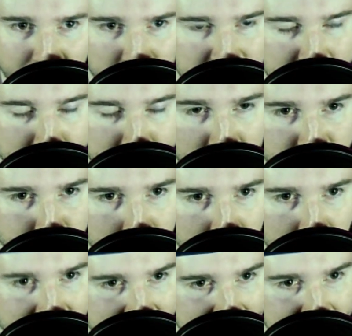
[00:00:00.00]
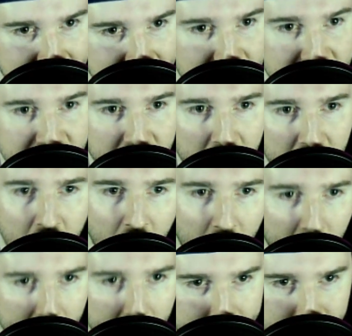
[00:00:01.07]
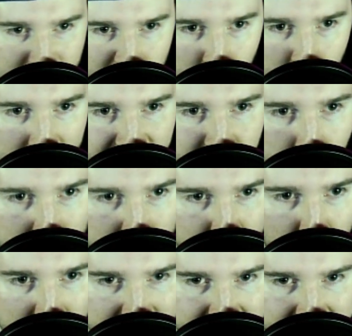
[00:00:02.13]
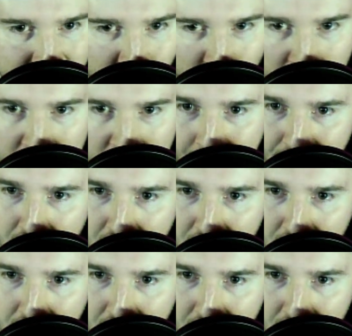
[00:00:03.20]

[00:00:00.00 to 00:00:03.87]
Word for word: versus the Montreal Canadiens. Ottawa 12-21-4,